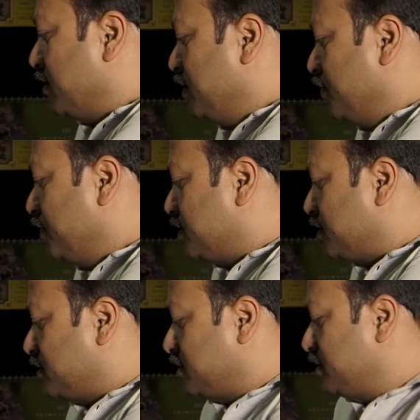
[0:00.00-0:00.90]

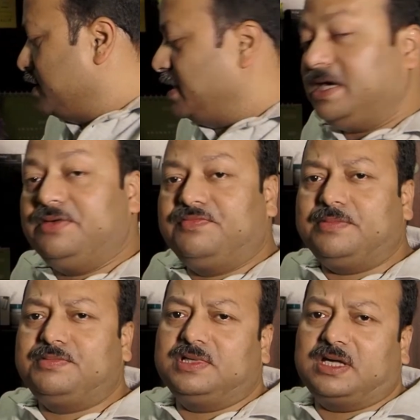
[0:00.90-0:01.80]
EOS
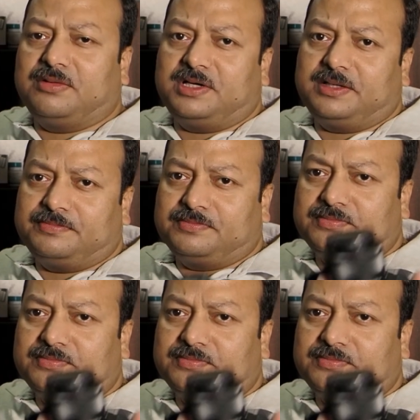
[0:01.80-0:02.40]
M50 camera.